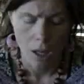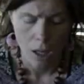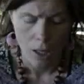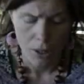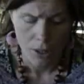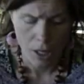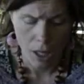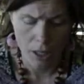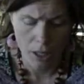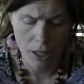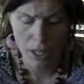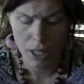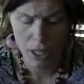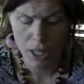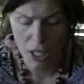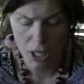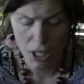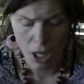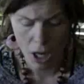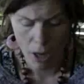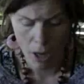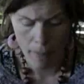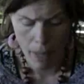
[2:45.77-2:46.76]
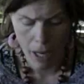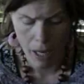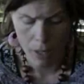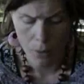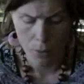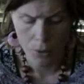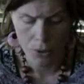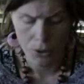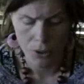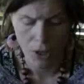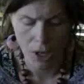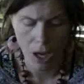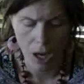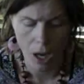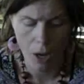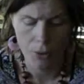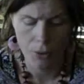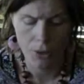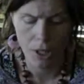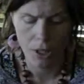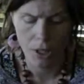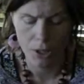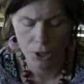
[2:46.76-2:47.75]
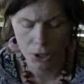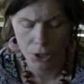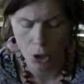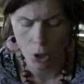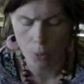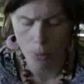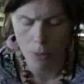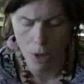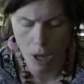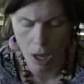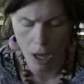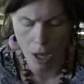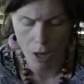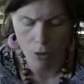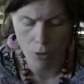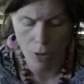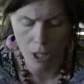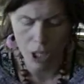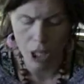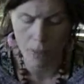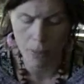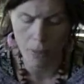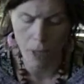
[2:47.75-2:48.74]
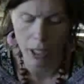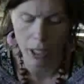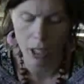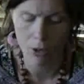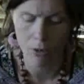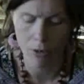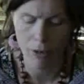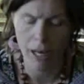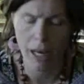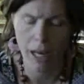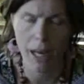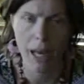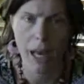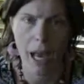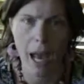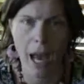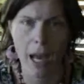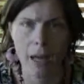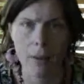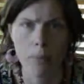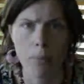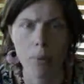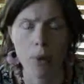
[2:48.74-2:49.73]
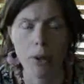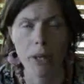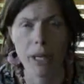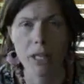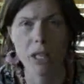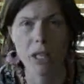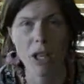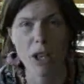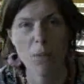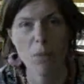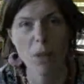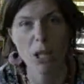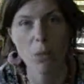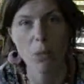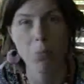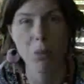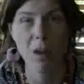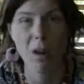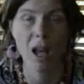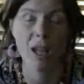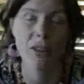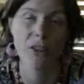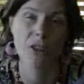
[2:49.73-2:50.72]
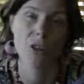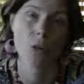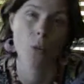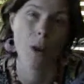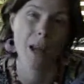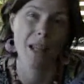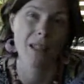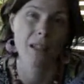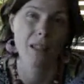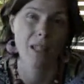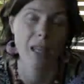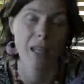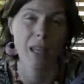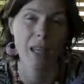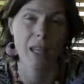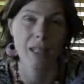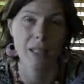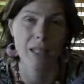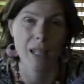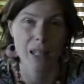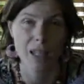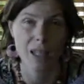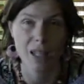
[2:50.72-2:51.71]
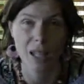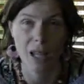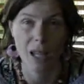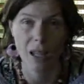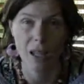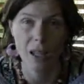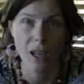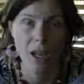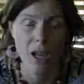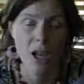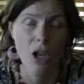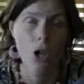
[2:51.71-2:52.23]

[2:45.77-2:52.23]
So the decision I made was that I was going to stop rushing my career and putting so much blood, sweat and tears into